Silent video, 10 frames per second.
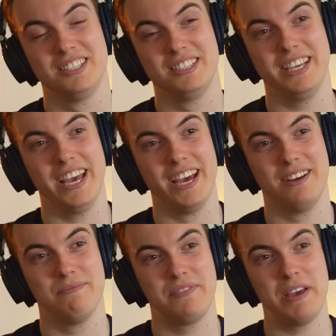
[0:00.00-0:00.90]

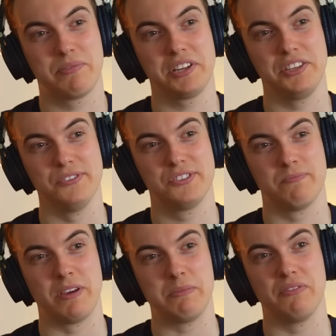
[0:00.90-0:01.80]
Yeah, they're pretty used to
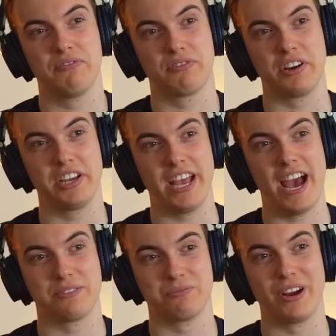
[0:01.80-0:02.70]
people freaking
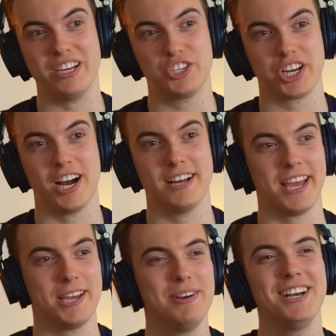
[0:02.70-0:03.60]
out and raging, aren't
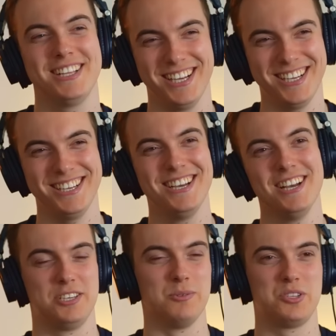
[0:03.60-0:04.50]
they?
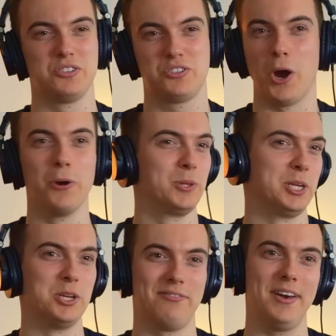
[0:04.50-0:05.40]
She was totally
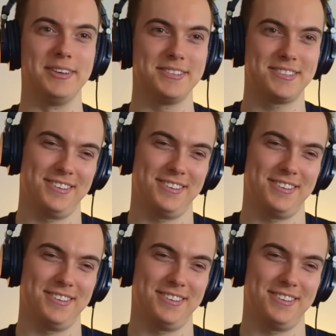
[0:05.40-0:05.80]
not fazed.